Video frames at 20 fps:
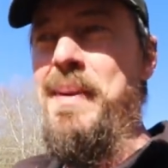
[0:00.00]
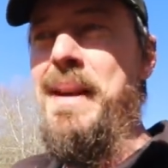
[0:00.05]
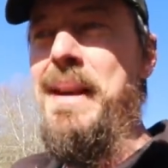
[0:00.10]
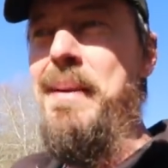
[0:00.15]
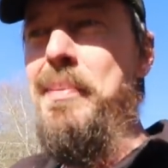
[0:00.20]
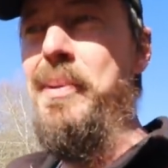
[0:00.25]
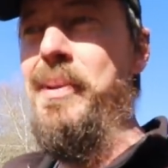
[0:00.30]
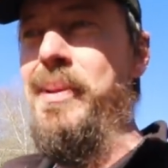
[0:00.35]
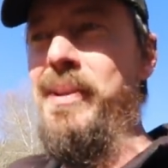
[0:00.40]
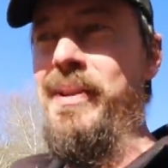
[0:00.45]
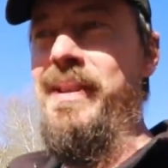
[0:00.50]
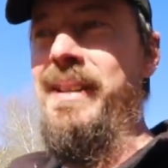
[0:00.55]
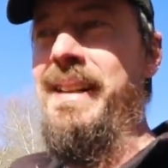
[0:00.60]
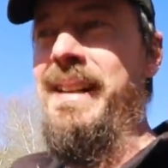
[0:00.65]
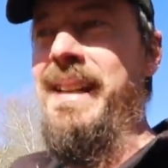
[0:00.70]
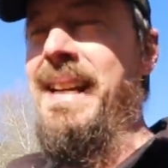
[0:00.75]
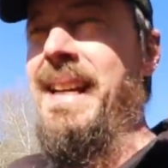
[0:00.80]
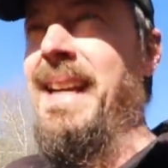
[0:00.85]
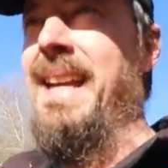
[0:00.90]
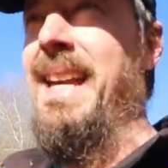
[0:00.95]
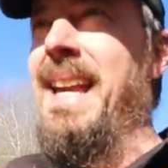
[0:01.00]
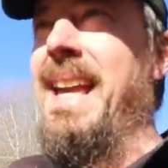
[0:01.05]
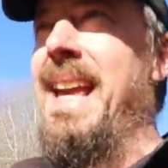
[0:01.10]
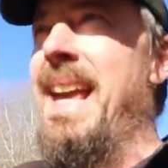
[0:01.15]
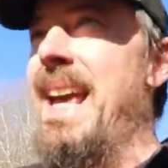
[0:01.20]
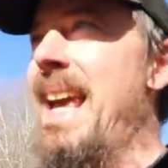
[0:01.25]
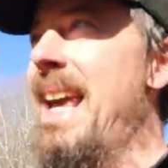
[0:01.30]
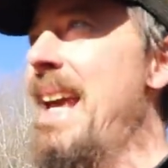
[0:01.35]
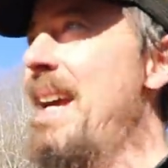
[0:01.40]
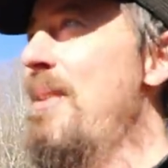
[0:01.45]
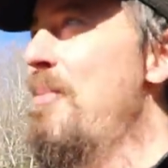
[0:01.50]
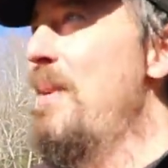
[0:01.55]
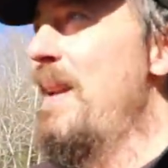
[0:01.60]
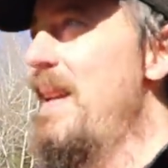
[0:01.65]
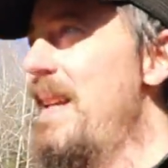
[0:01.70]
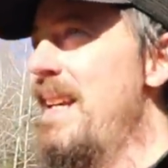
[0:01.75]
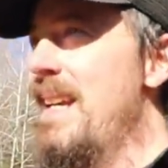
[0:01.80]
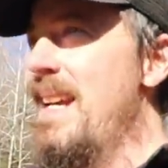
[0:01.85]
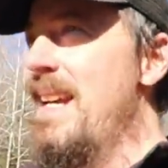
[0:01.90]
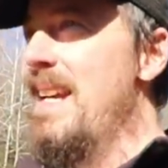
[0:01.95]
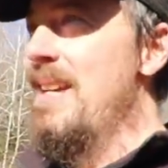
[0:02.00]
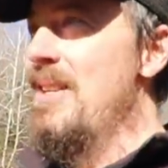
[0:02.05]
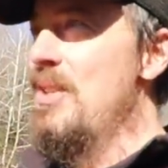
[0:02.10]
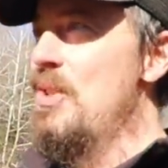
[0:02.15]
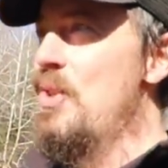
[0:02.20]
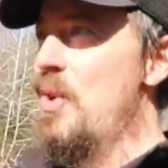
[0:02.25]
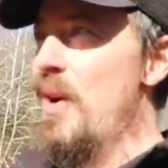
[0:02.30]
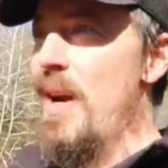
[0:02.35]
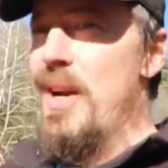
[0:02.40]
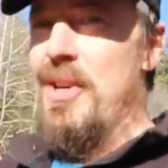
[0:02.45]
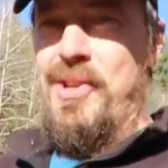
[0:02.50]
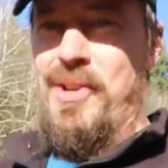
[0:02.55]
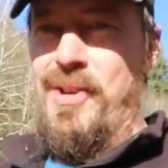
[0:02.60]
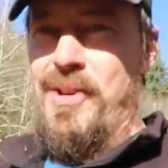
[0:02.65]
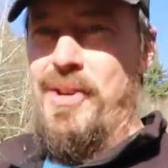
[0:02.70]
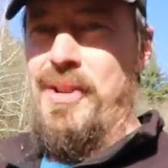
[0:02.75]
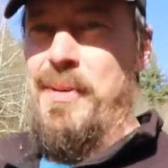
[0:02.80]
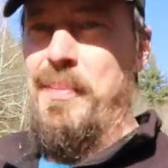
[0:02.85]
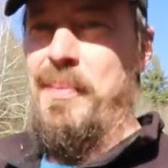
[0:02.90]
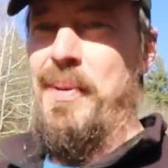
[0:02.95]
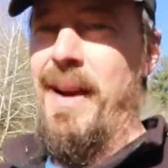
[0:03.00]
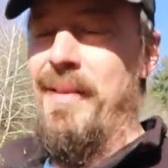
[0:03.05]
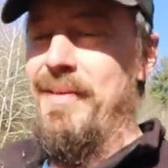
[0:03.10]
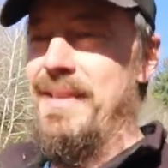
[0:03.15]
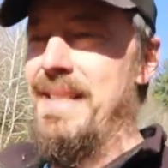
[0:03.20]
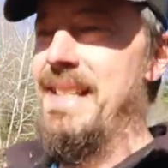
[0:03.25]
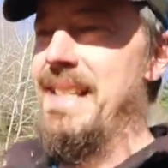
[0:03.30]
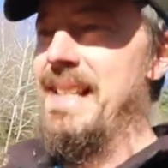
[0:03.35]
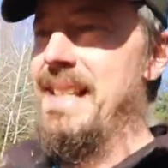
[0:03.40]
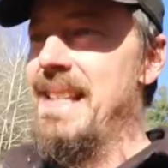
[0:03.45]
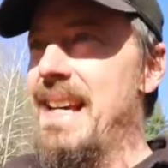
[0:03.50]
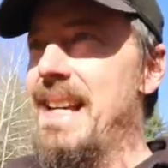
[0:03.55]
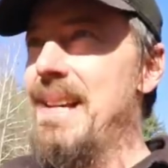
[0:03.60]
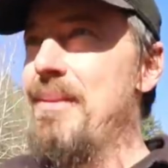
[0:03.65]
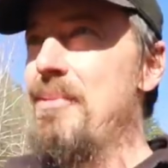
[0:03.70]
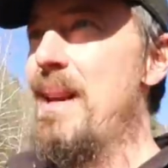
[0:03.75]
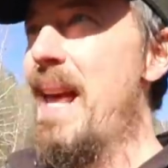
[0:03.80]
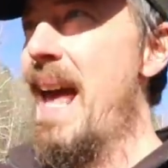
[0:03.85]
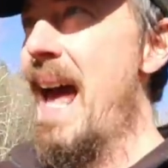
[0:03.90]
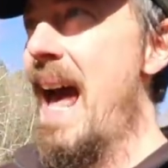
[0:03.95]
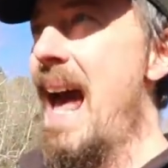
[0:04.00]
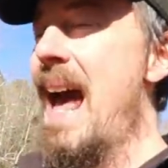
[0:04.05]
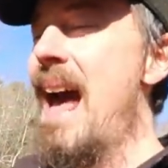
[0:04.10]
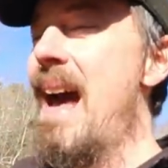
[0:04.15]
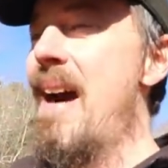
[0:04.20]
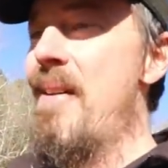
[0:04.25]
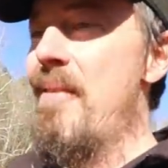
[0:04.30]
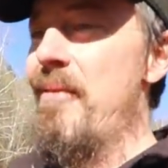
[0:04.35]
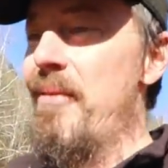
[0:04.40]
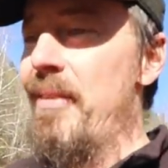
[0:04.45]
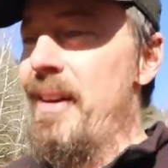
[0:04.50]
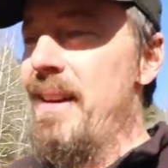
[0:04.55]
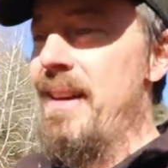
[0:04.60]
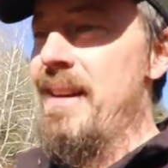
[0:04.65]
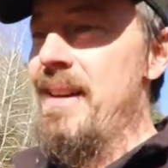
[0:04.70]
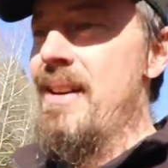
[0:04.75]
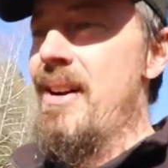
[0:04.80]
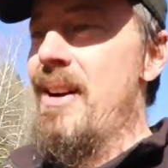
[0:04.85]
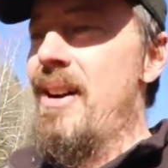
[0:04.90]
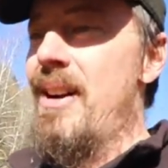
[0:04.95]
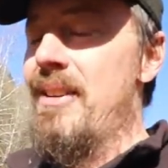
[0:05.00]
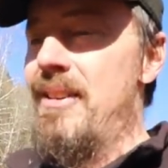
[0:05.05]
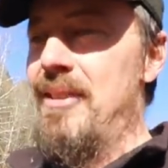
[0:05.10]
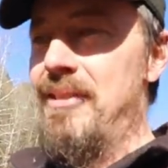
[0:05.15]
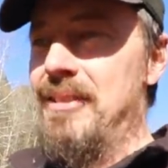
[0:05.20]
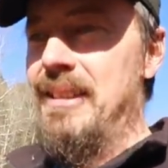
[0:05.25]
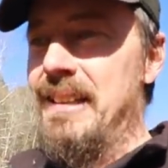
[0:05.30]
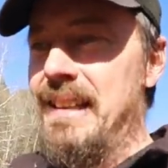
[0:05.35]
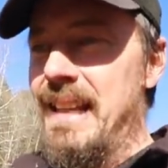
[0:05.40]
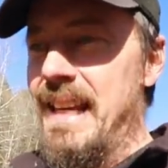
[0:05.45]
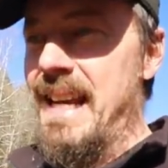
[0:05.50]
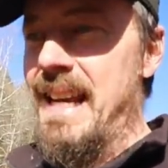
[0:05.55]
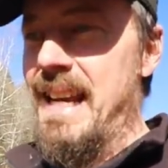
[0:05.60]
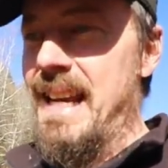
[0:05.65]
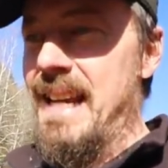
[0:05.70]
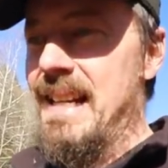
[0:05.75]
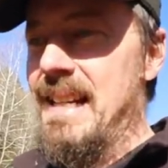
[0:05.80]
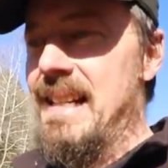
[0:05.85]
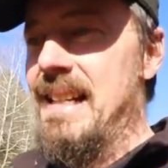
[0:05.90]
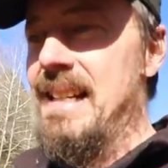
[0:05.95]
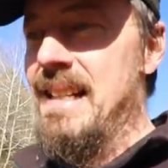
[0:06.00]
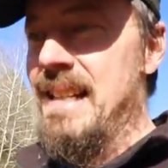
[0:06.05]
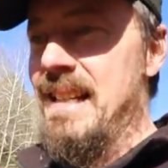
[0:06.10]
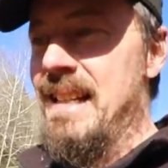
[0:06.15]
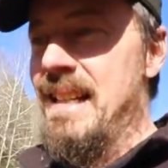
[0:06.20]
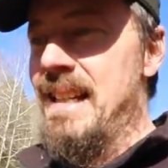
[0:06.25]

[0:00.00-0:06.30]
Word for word: people. And we treasure the privacy that we have on our land.